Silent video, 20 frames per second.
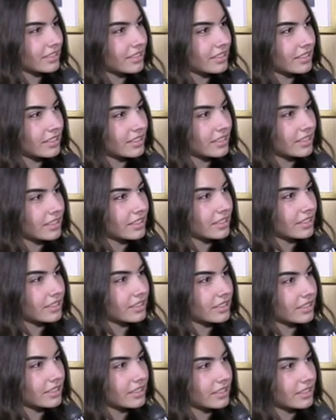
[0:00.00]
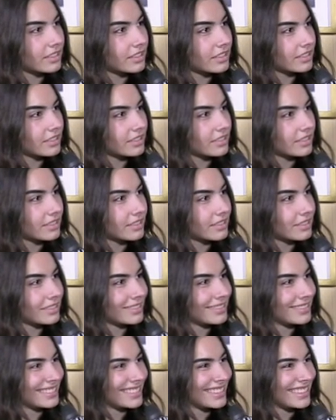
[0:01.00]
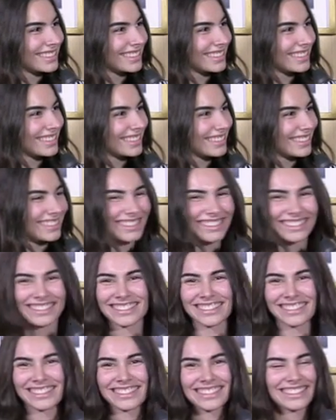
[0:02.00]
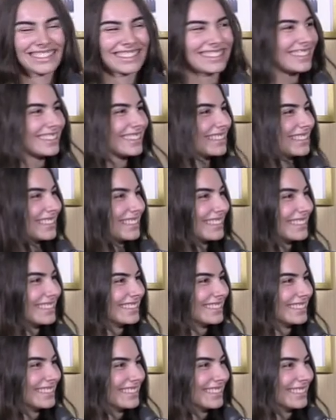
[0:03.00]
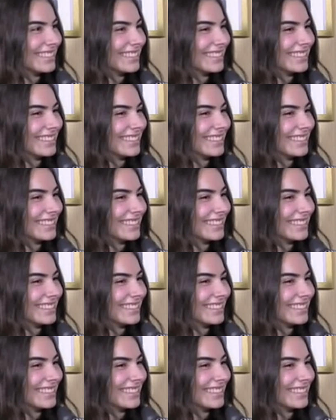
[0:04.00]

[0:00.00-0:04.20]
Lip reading: (not speaking)